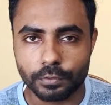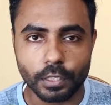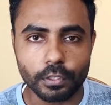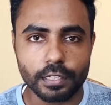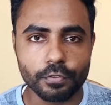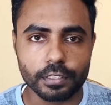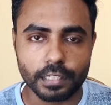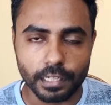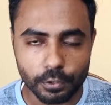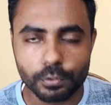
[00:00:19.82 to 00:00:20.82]
So without any
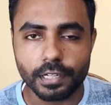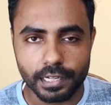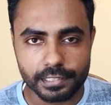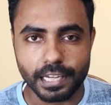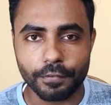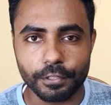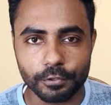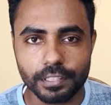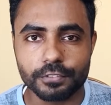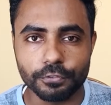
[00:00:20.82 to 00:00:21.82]
further ado, let's dive
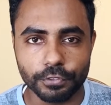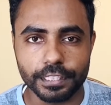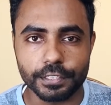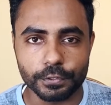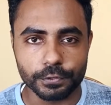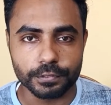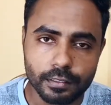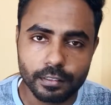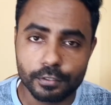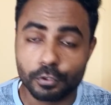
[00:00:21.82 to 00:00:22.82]
into this video.
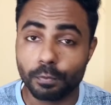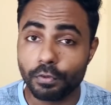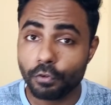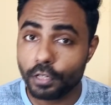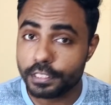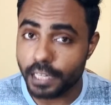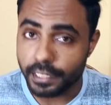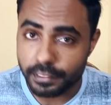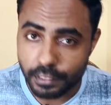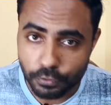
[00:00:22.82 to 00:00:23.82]
So before
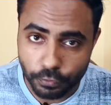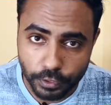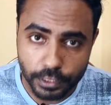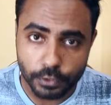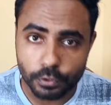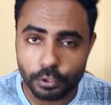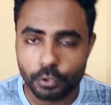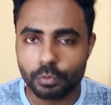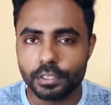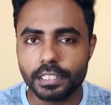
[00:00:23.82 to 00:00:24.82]
starting this video,
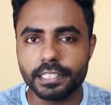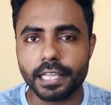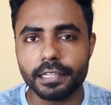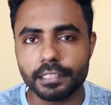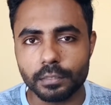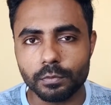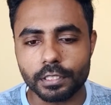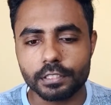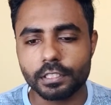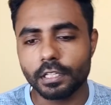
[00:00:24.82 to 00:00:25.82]
you need an
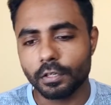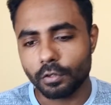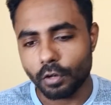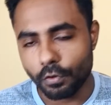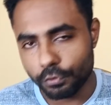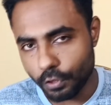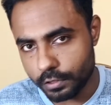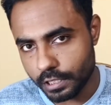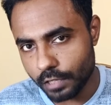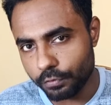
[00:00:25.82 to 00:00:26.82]
image of
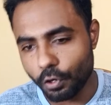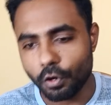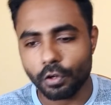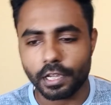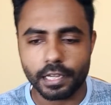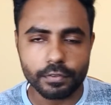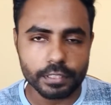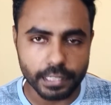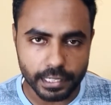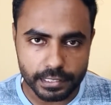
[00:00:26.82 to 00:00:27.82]
yourself or
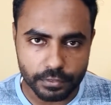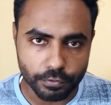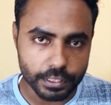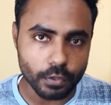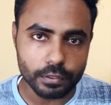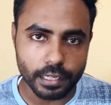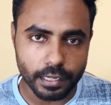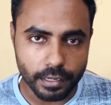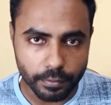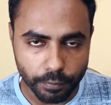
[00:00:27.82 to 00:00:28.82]
anyone else without
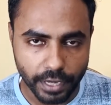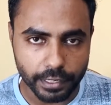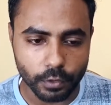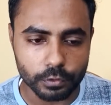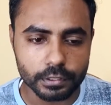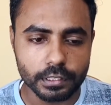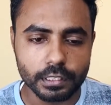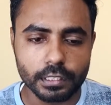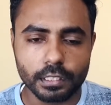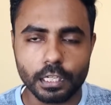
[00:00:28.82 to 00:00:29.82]
background.
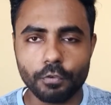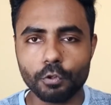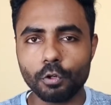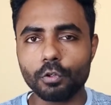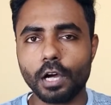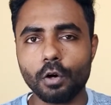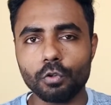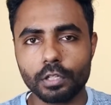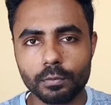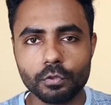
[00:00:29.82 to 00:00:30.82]
If you don't know how
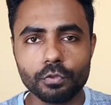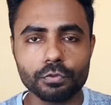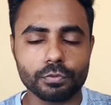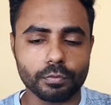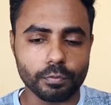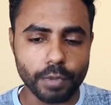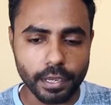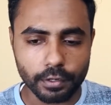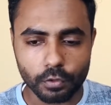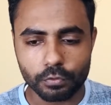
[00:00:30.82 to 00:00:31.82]
to remove
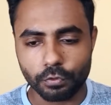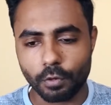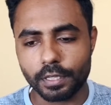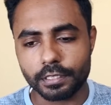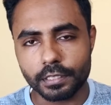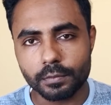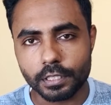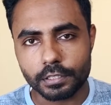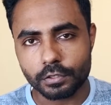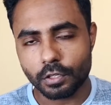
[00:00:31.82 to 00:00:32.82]
background from an
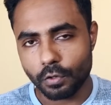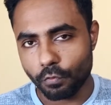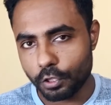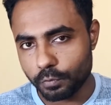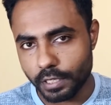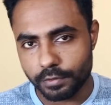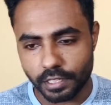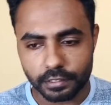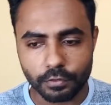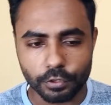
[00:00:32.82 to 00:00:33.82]
image, watch my
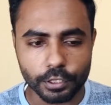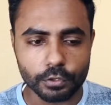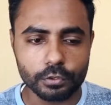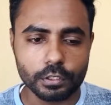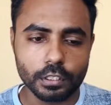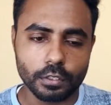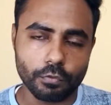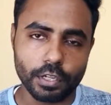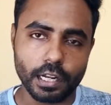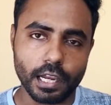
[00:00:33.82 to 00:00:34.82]
other video
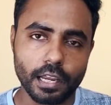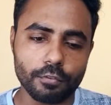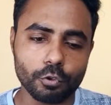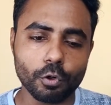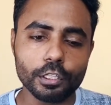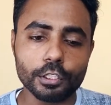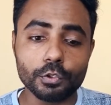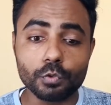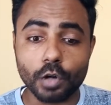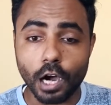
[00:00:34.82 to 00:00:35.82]
where I have told
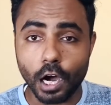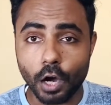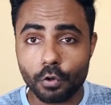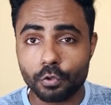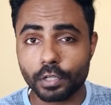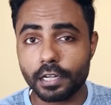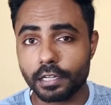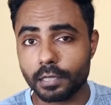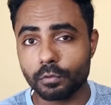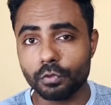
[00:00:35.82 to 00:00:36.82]
you how you can
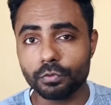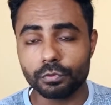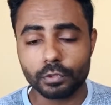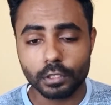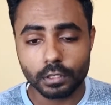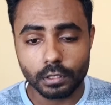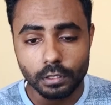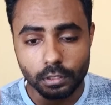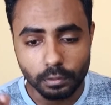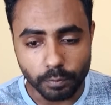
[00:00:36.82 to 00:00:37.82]
remove
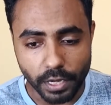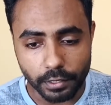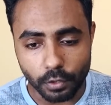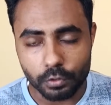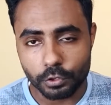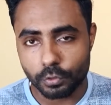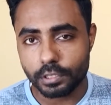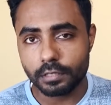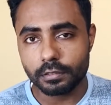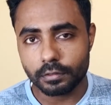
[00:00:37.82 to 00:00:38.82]
background
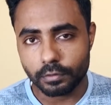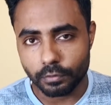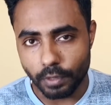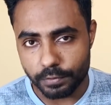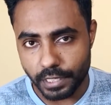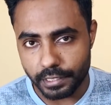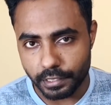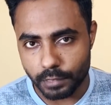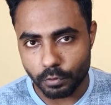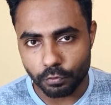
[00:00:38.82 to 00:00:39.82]
using
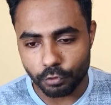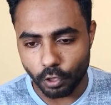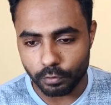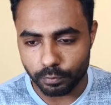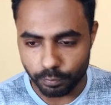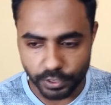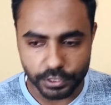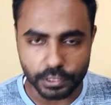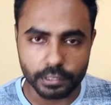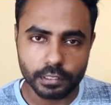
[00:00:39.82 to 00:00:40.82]
website remove dot b
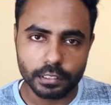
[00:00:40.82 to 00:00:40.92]
g.